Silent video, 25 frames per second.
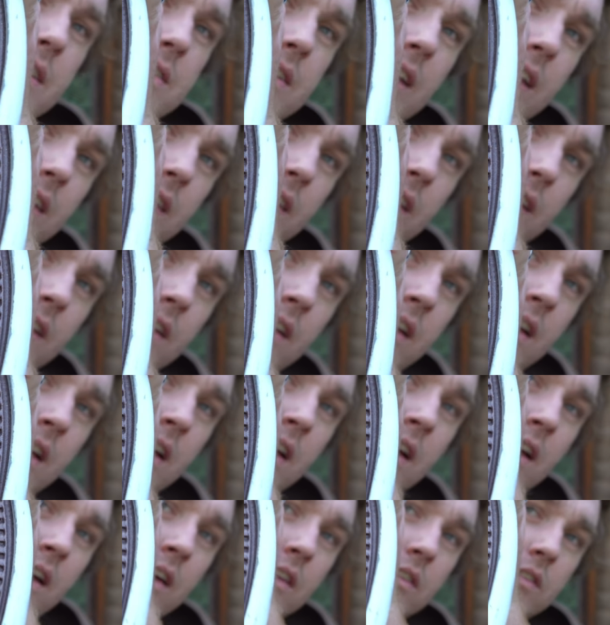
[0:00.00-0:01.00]
of see the,
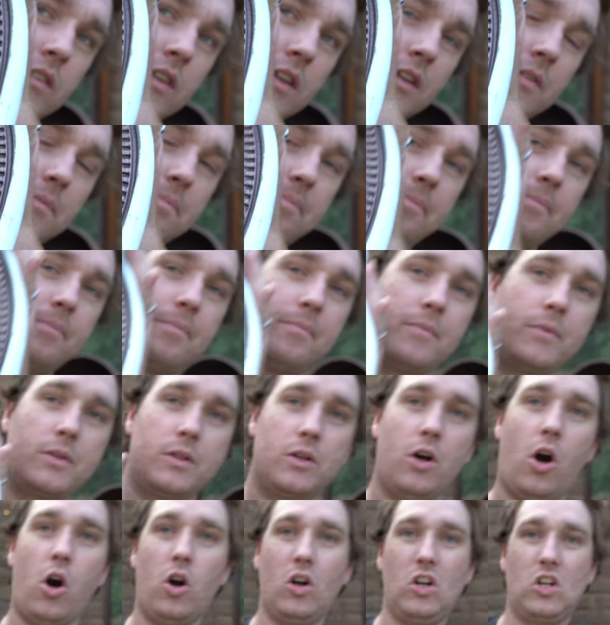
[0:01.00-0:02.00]
the
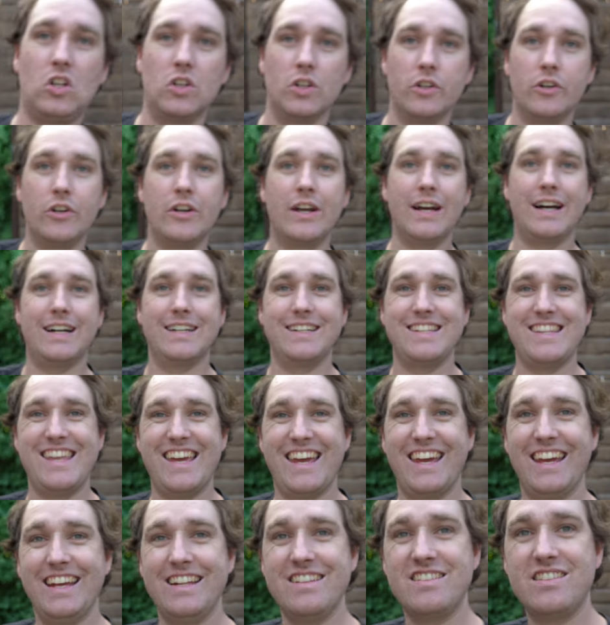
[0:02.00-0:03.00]
hot glue gun
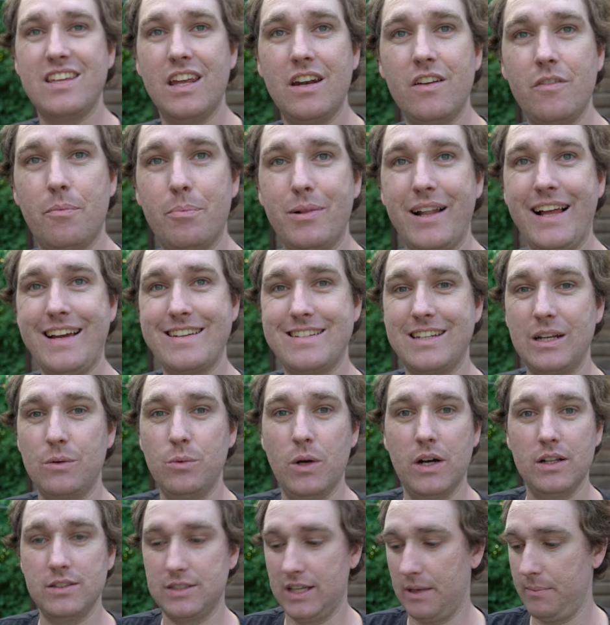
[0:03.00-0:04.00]
there. Instead of plastic
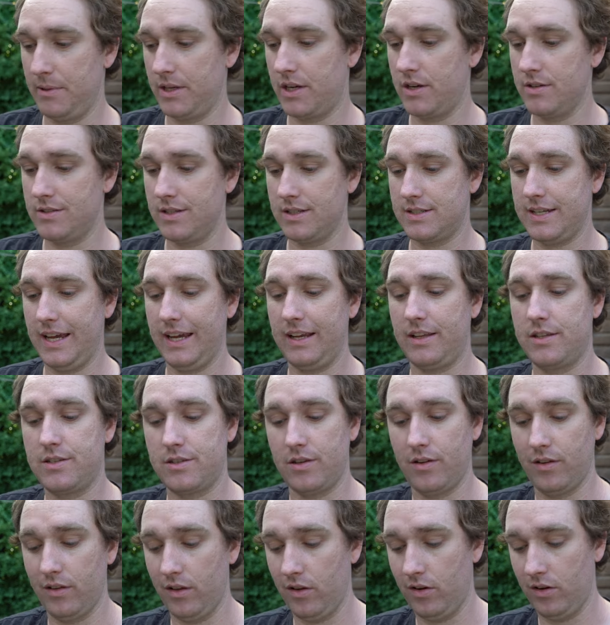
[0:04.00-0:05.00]
welding it because it takes
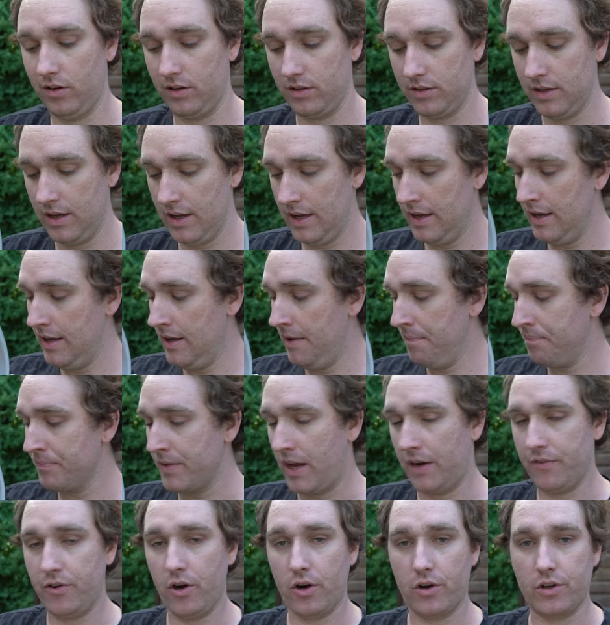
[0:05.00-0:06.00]
so long,
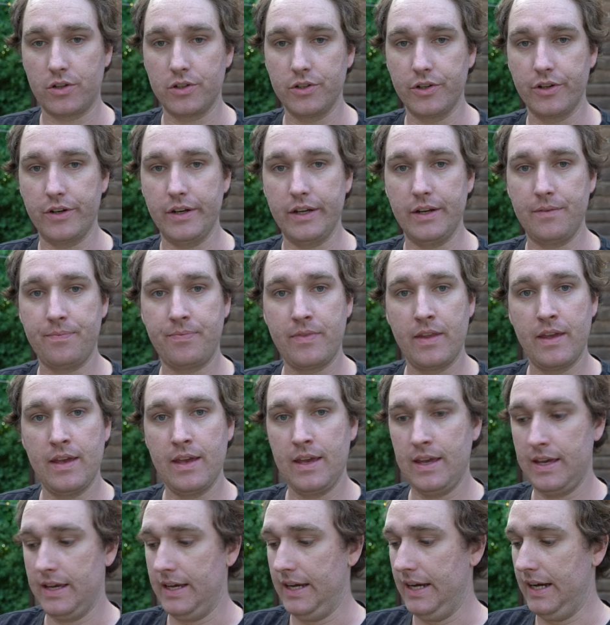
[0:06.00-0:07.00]
I've hot glued it.
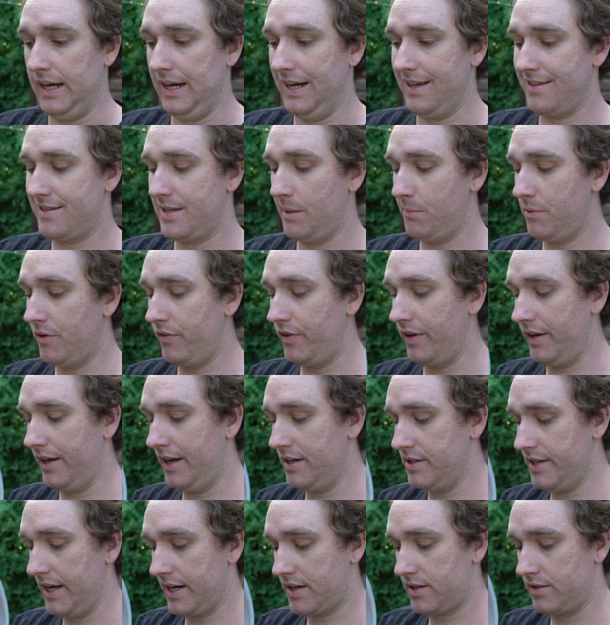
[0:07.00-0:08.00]
Uh, some of it
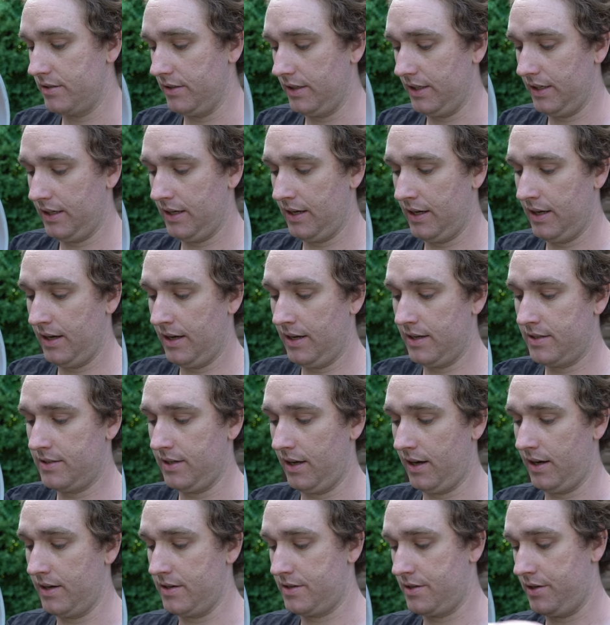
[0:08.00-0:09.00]
has actually
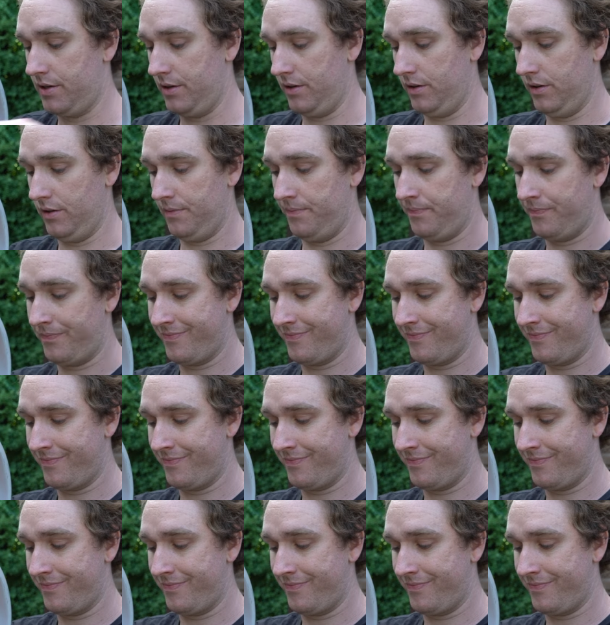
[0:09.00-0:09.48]
started to